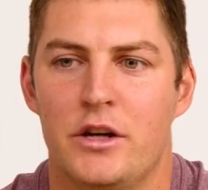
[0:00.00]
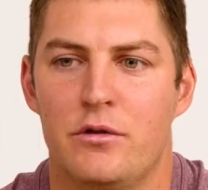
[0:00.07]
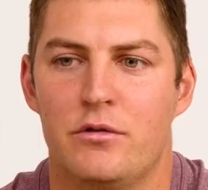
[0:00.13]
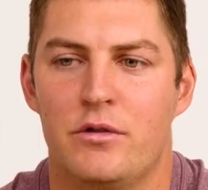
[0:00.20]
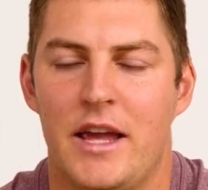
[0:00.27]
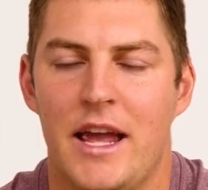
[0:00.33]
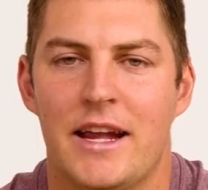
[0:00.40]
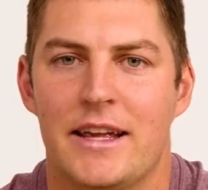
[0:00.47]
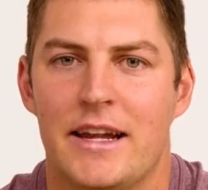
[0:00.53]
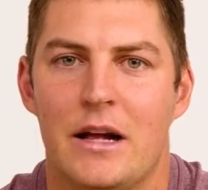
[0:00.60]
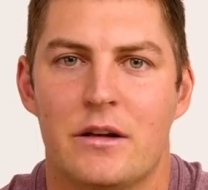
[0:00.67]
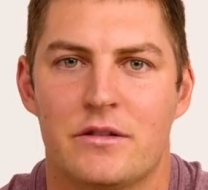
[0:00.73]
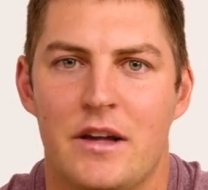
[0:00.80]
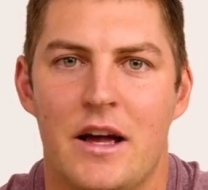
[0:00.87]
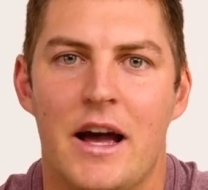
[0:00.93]
you can't get
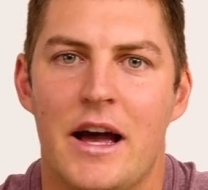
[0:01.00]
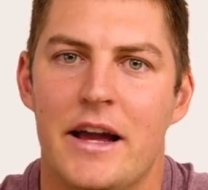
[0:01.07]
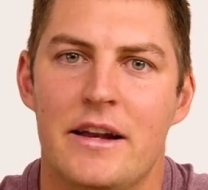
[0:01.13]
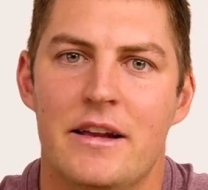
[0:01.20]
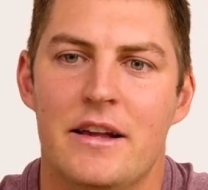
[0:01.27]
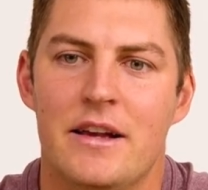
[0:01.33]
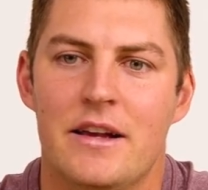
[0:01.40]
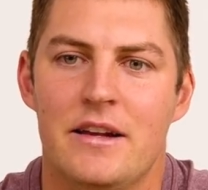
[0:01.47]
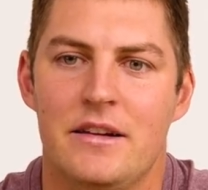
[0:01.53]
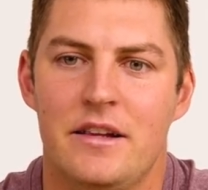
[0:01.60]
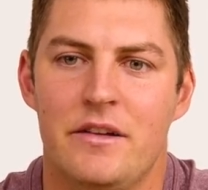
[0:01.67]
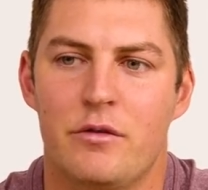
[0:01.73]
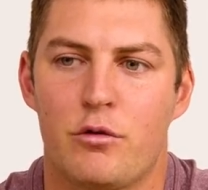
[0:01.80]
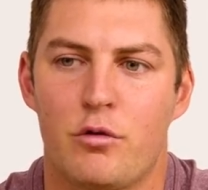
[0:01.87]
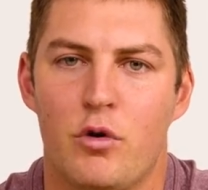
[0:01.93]
outside to
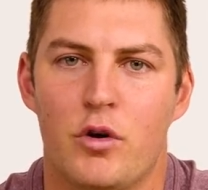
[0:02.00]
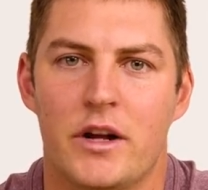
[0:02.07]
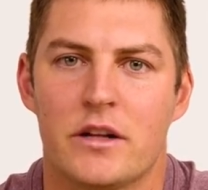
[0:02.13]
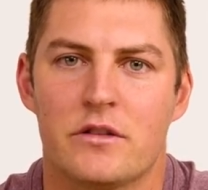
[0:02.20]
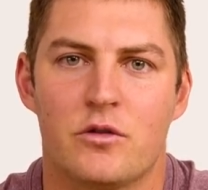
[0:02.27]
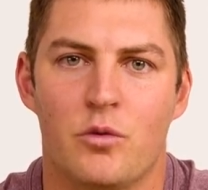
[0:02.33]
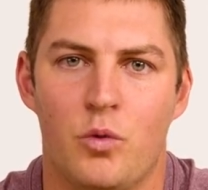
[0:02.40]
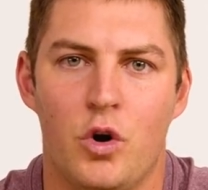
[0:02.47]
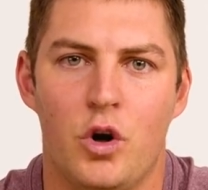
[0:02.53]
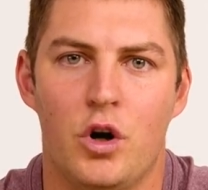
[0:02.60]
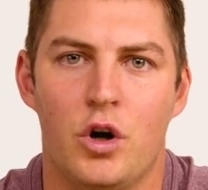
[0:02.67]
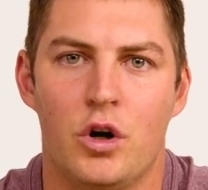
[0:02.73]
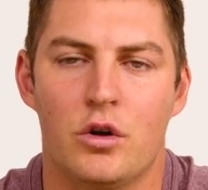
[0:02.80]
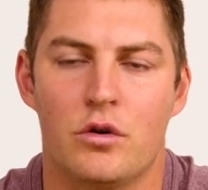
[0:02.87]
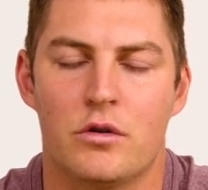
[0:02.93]
even throw against a
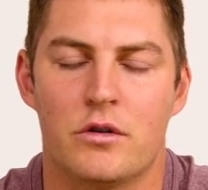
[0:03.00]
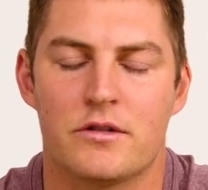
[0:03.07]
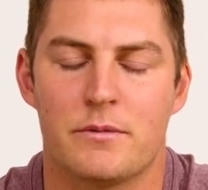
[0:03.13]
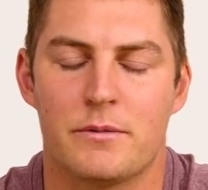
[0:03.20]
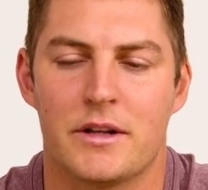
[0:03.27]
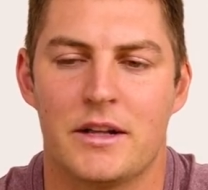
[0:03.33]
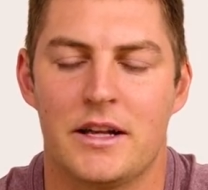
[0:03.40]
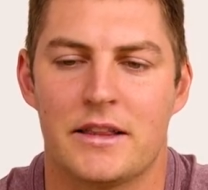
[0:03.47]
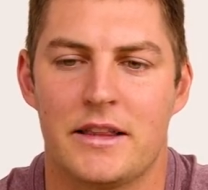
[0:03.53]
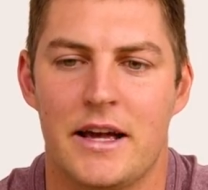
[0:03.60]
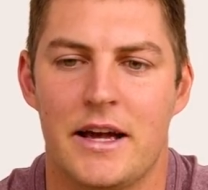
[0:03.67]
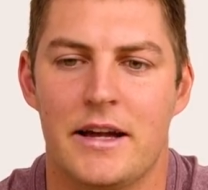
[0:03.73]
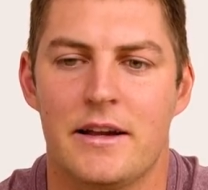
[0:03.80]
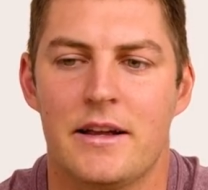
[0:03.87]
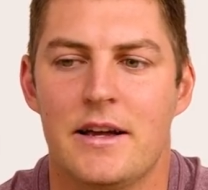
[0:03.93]
wall or something like
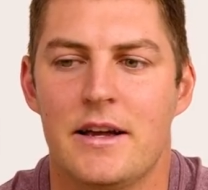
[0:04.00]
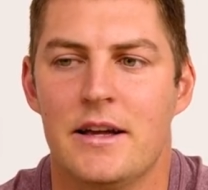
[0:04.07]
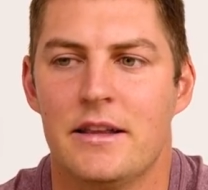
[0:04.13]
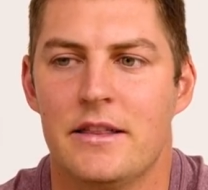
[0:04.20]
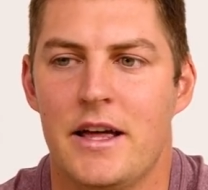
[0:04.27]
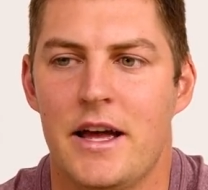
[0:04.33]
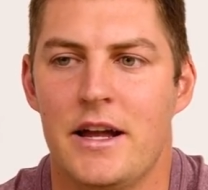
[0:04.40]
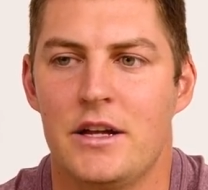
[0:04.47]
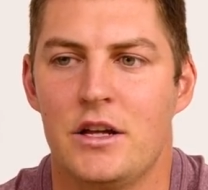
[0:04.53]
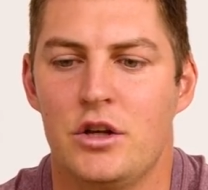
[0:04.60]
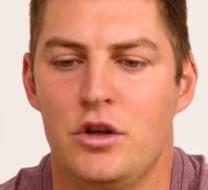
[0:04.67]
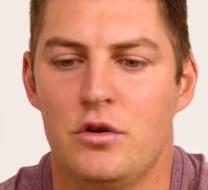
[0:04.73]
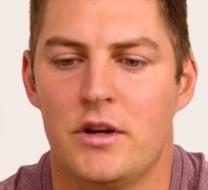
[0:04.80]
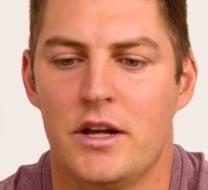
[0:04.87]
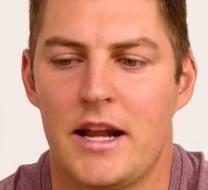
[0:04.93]
that, then
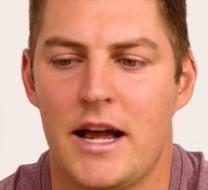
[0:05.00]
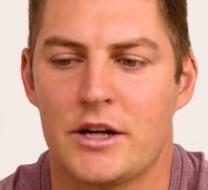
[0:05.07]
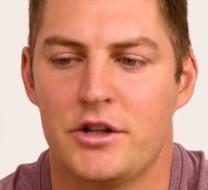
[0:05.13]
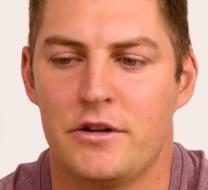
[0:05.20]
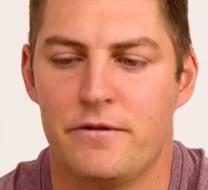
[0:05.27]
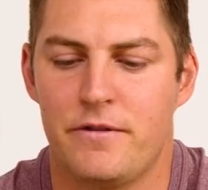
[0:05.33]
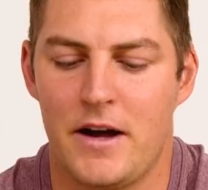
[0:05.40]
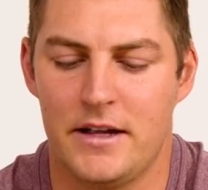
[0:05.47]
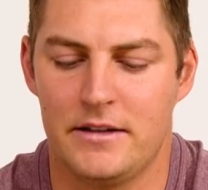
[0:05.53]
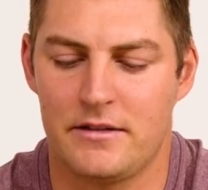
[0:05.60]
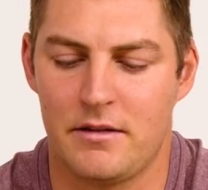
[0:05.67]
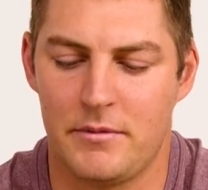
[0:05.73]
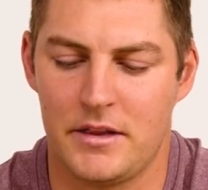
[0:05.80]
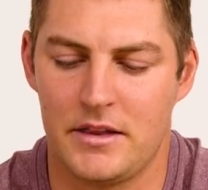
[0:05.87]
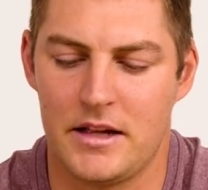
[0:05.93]
you can actually find
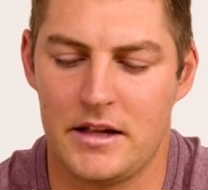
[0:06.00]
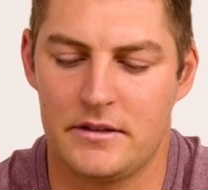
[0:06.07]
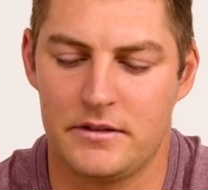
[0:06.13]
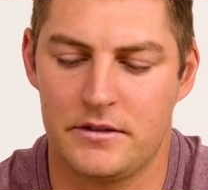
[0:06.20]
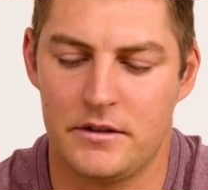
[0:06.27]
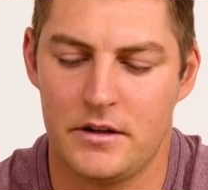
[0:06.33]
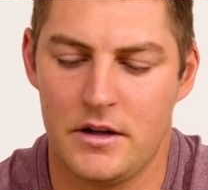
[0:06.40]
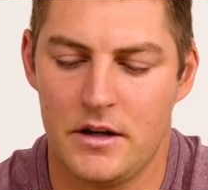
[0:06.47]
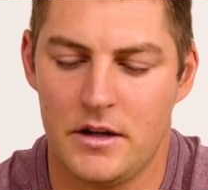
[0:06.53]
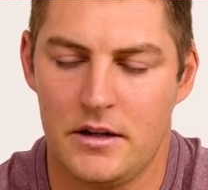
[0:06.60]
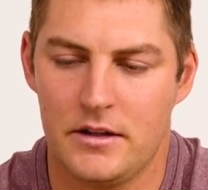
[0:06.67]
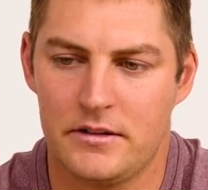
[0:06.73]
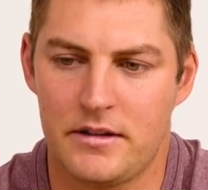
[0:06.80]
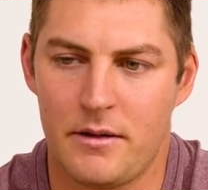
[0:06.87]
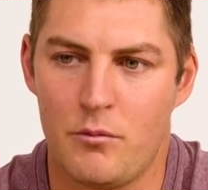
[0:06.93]
something that's
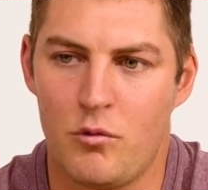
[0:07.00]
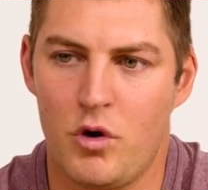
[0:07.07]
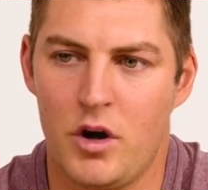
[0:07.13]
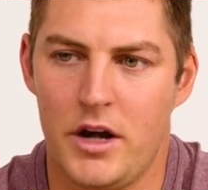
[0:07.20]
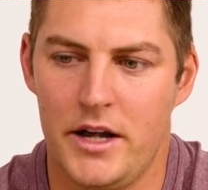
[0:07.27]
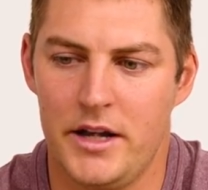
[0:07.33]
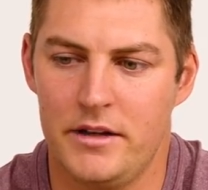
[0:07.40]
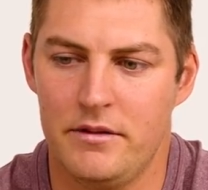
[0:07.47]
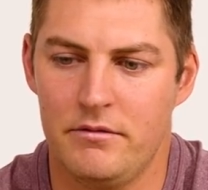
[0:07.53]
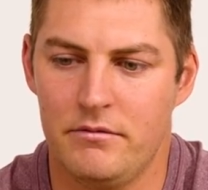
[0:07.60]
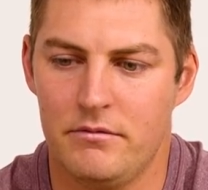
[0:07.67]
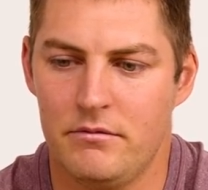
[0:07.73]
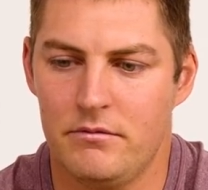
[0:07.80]
somewhat